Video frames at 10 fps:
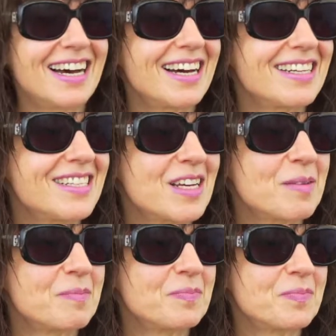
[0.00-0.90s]
And
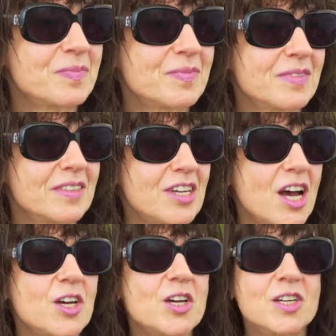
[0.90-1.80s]

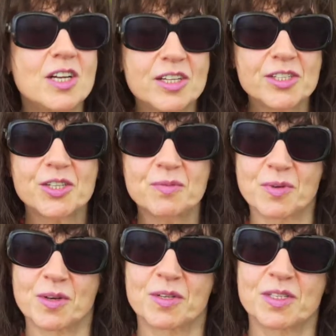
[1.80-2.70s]
her conclusion
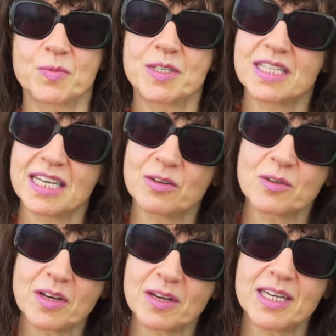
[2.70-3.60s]
was that
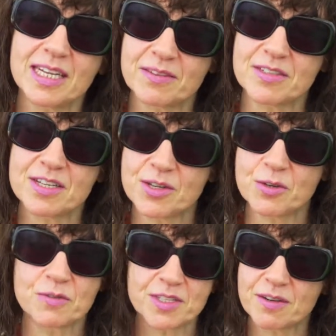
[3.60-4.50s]
although he'd lived in New
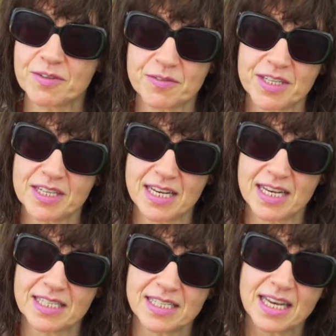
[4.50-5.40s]
York for 10, 15
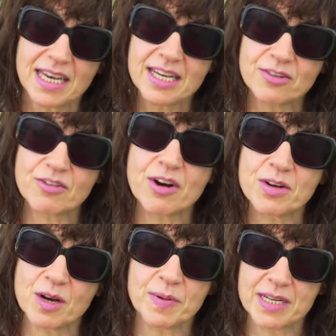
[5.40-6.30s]
years, he'd
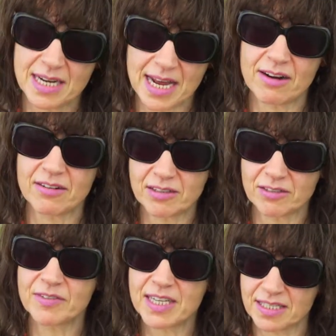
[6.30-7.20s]
grown up in an
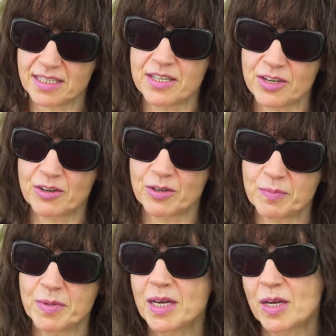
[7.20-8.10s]
area of Eastern
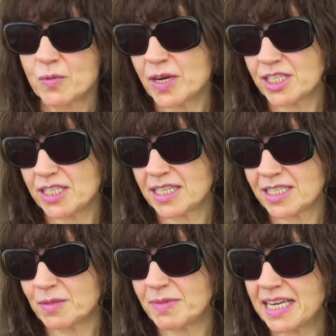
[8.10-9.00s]
Europe where, she said
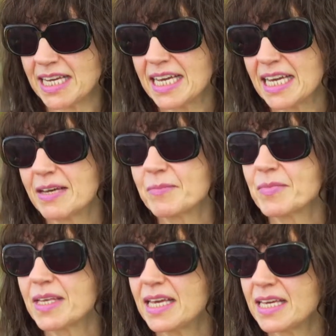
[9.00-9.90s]
to me,
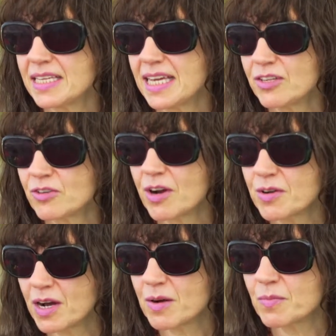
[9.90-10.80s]
he'd
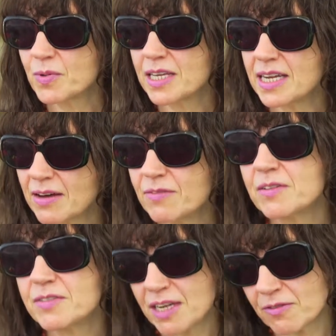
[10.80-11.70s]
grown up with a level
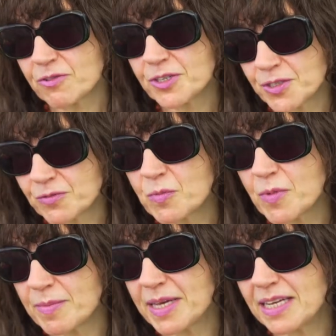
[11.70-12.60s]
of deference from
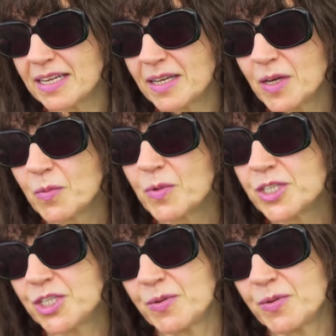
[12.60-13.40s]
women which